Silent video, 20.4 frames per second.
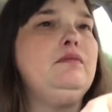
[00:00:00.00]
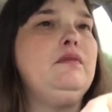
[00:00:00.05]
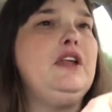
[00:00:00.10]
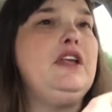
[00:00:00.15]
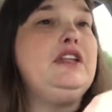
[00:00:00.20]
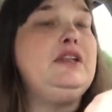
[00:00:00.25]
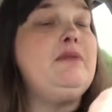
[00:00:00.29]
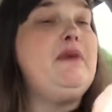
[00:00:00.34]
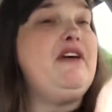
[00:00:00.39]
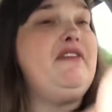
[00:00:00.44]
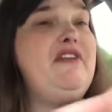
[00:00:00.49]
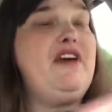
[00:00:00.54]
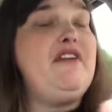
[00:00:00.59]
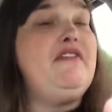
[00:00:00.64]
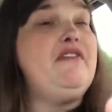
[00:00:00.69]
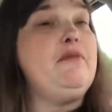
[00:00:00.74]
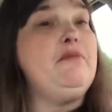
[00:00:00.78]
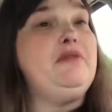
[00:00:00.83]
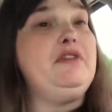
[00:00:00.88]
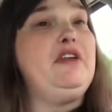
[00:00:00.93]
It's my
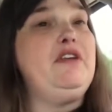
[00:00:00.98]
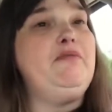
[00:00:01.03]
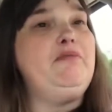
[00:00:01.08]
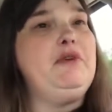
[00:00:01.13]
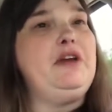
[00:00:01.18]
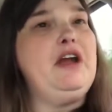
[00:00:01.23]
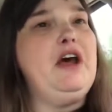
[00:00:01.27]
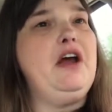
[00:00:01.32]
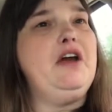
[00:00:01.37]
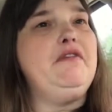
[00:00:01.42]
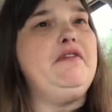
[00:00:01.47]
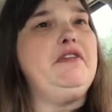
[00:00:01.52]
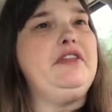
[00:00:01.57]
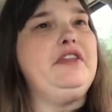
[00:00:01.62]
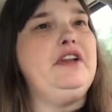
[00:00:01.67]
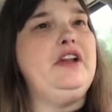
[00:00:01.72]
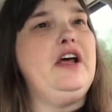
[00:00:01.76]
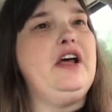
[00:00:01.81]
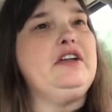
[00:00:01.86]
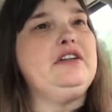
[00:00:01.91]
favorite, but they've been out of it
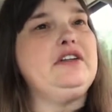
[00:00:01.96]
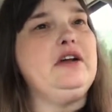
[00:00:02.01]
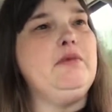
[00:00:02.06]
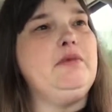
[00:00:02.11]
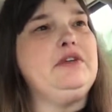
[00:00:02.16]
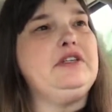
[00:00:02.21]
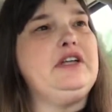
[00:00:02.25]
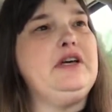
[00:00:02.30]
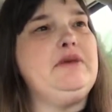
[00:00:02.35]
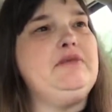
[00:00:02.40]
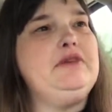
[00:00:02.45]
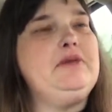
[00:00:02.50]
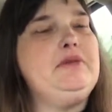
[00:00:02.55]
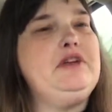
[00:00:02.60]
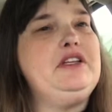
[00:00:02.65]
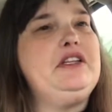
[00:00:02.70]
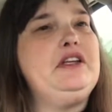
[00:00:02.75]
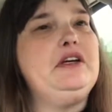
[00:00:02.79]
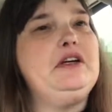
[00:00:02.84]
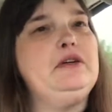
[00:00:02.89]
the last couple times I've
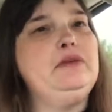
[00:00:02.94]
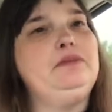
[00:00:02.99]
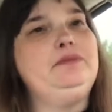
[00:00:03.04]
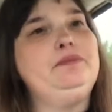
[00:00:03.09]
been there.